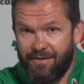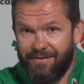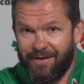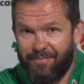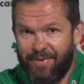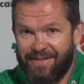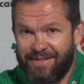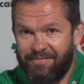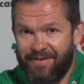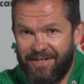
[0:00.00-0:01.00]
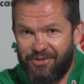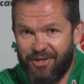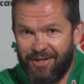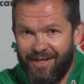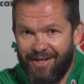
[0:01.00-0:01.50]
Their competitive
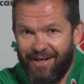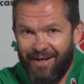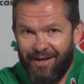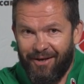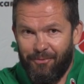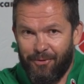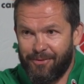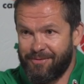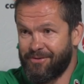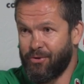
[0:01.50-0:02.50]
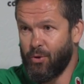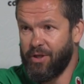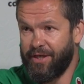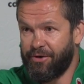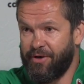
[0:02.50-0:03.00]
nature won't
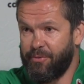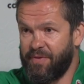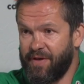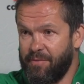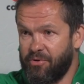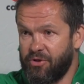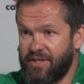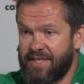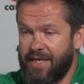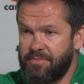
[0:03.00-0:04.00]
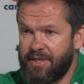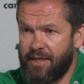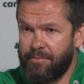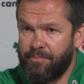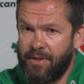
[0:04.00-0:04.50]
totally agree with that, but at the same
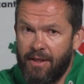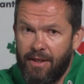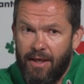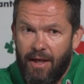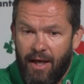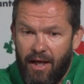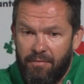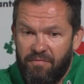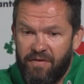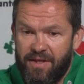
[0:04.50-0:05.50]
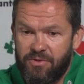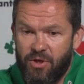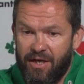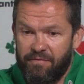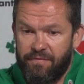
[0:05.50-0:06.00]
time, for them
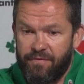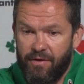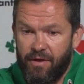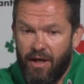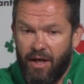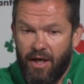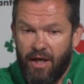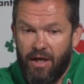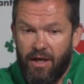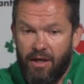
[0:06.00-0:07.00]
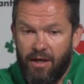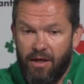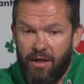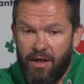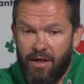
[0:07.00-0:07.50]
to have
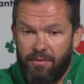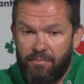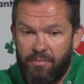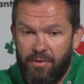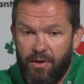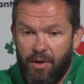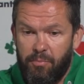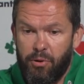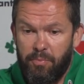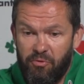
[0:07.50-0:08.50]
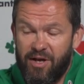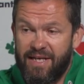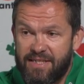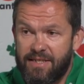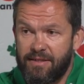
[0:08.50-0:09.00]
proper
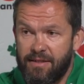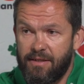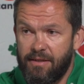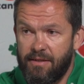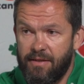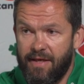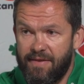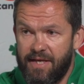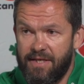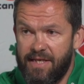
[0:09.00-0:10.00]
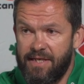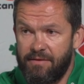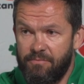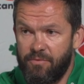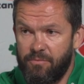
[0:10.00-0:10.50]
rest that they
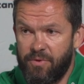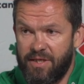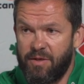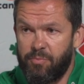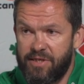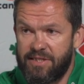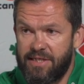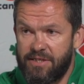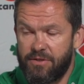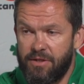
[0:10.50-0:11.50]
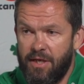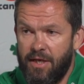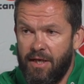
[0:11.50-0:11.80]
need within a pre-season,